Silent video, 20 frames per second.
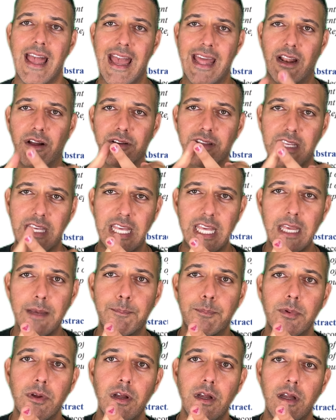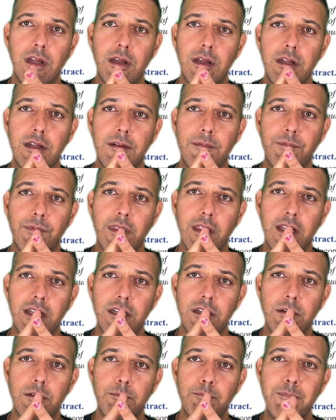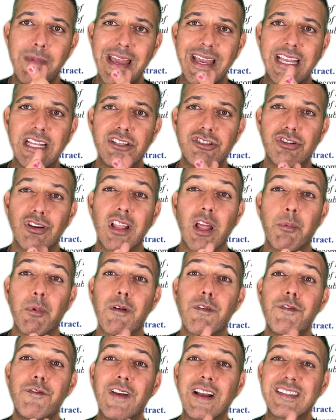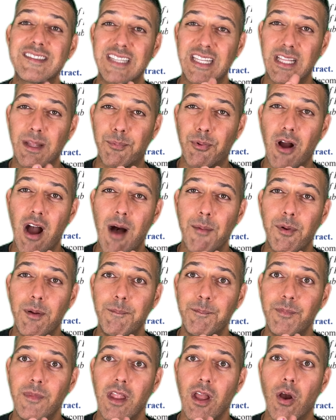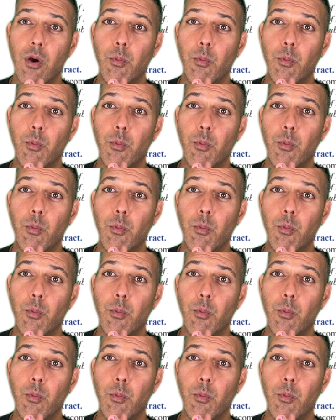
and I'll keep making sure that we're fixing the problem.